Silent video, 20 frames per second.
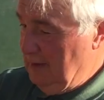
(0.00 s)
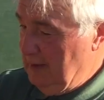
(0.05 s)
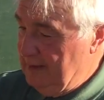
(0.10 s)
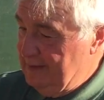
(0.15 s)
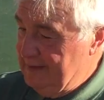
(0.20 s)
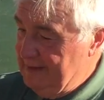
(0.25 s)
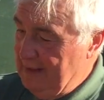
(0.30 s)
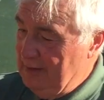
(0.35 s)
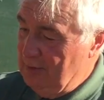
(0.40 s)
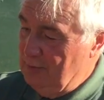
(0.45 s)

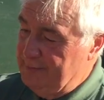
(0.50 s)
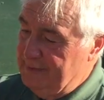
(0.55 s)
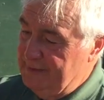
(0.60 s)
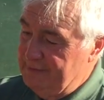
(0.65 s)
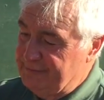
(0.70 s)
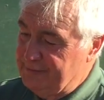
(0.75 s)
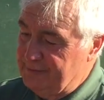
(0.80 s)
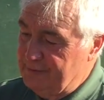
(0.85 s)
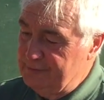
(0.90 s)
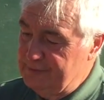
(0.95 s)
And that will be
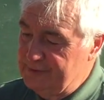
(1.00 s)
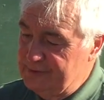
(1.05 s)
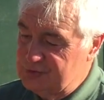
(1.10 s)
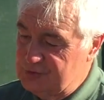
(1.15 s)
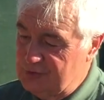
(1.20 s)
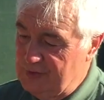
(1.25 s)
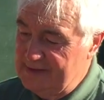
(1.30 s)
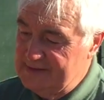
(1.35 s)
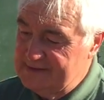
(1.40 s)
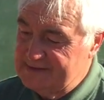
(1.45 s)
through the
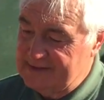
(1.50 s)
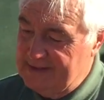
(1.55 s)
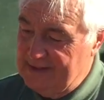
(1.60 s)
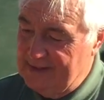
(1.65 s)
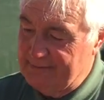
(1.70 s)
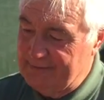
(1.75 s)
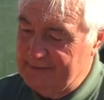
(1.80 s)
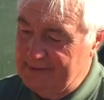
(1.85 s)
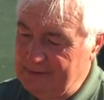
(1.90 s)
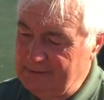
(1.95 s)
trace
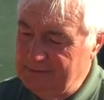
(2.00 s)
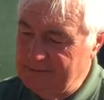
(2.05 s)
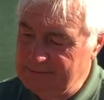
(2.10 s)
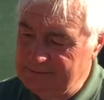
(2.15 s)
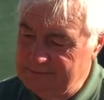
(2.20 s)
carrier.